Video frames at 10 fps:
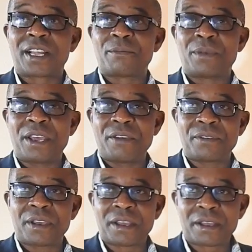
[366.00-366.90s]
at
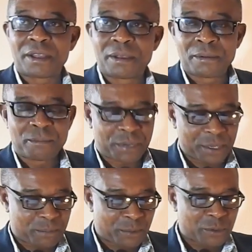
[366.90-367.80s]
behavior,
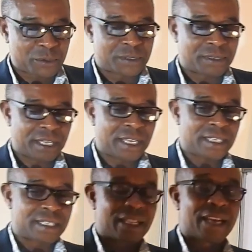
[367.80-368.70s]
people's
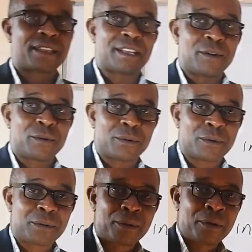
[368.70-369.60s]
things that they
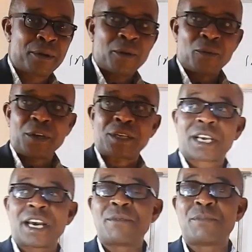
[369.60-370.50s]
do, which
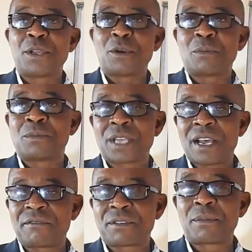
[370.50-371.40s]
can be
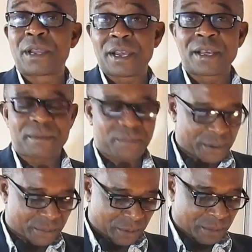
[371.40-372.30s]
observed by other
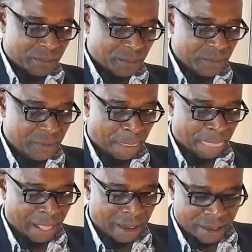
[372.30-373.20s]
people.
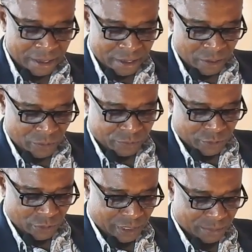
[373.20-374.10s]
We've
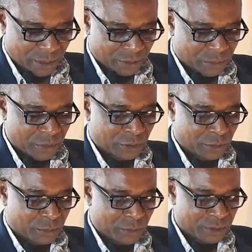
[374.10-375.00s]
talked about
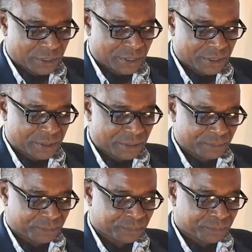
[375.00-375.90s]
mental processes.
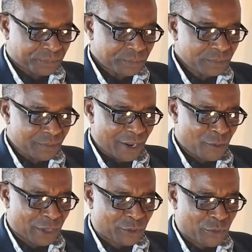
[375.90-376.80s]

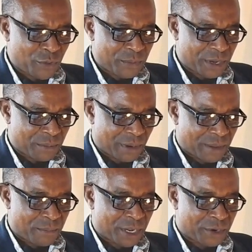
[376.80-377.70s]
What do we mean by
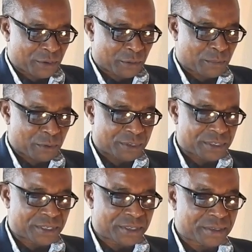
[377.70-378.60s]
mental
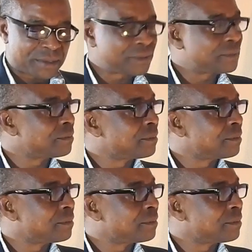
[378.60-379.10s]
processes?